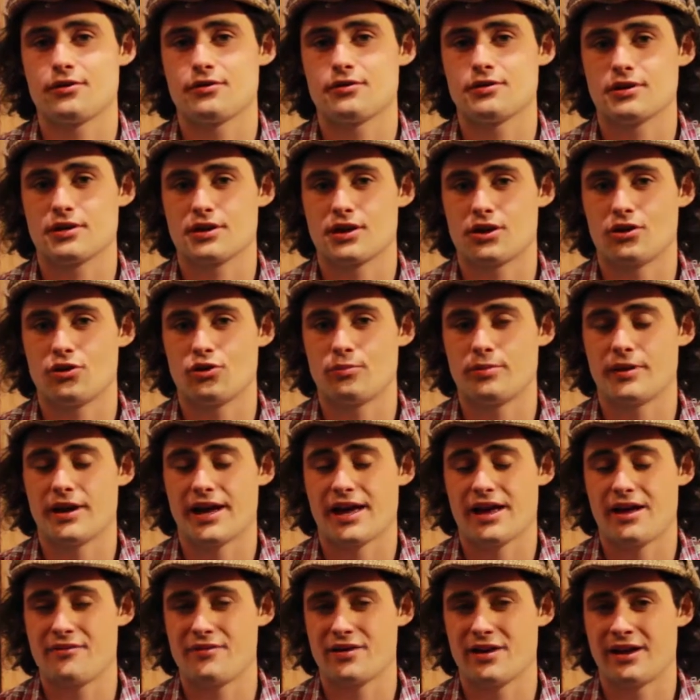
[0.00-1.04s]
third
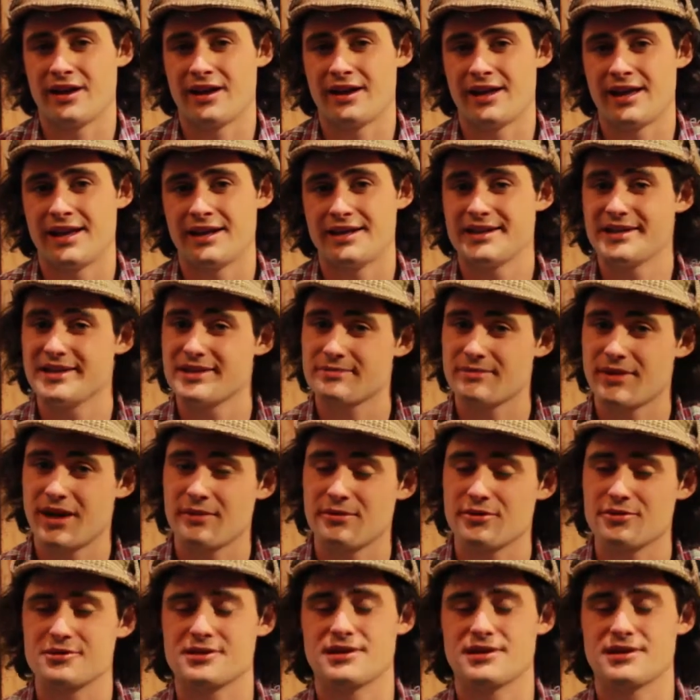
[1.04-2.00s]
goal by Javier Hernandez.